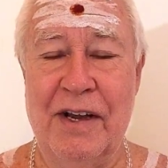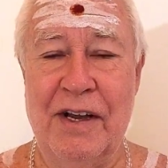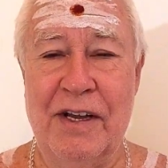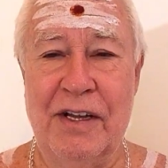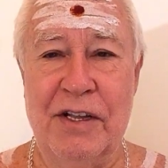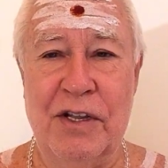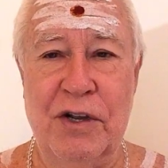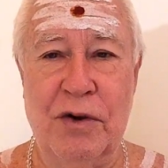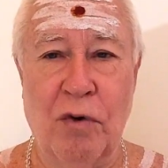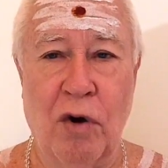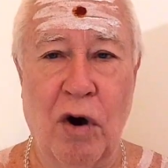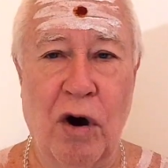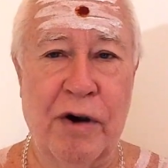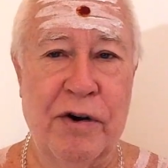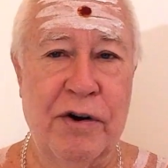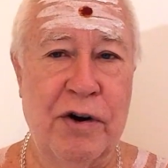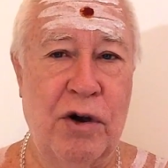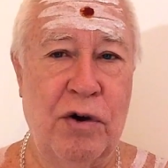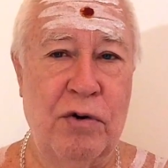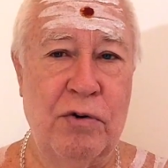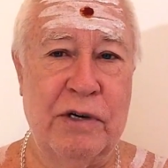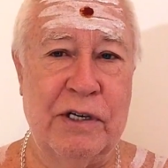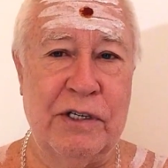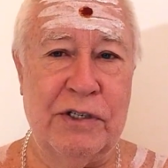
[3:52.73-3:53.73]
There are
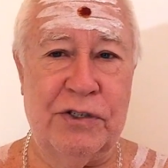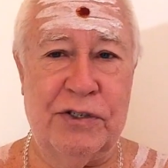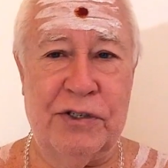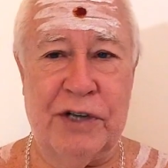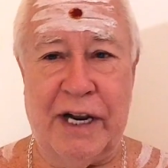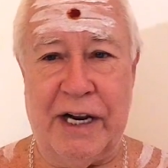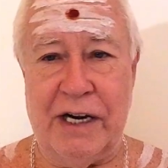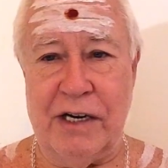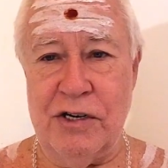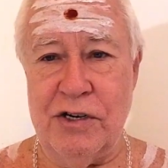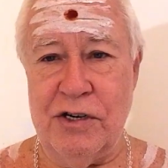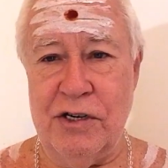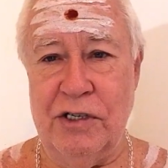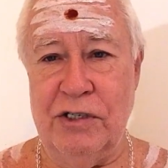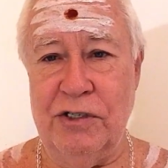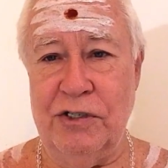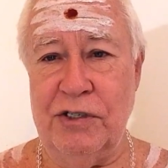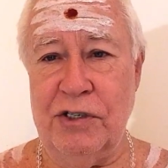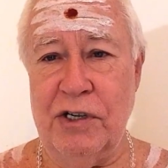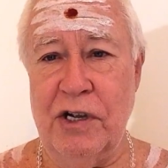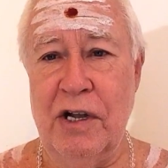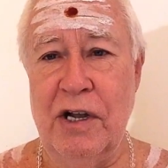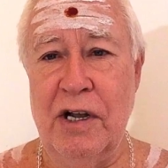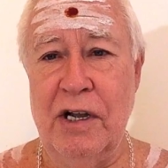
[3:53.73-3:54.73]
no
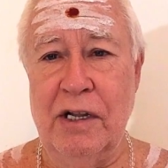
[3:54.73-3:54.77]
distinctions